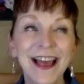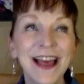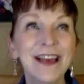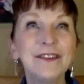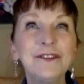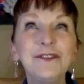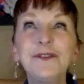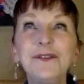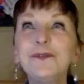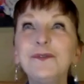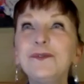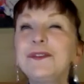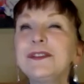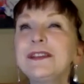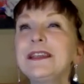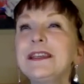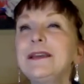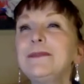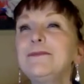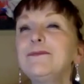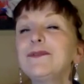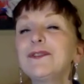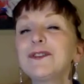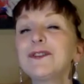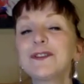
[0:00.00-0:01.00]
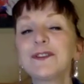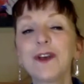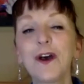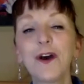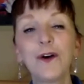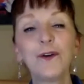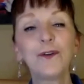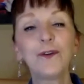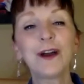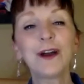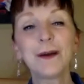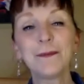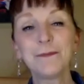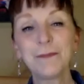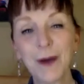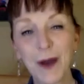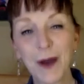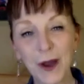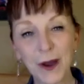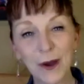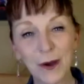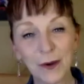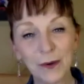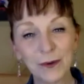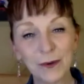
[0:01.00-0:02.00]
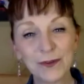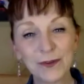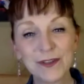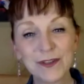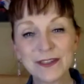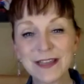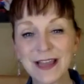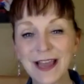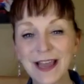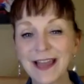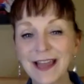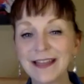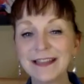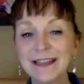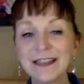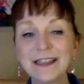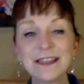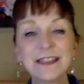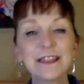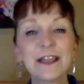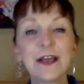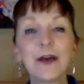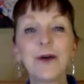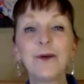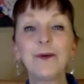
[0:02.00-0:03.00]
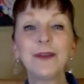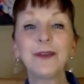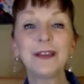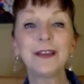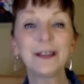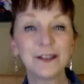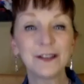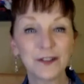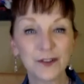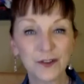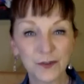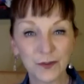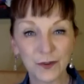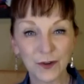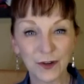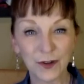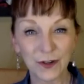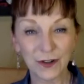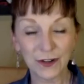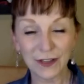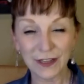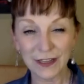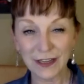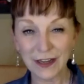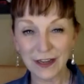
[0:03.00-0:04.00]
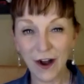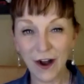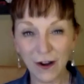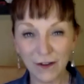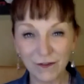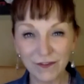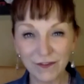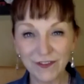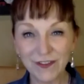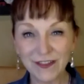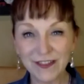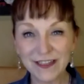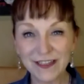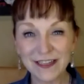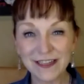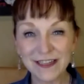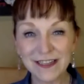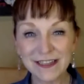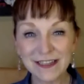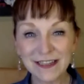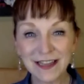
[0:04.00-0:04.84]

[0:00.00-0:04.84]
you seem so composed and so in control and confident.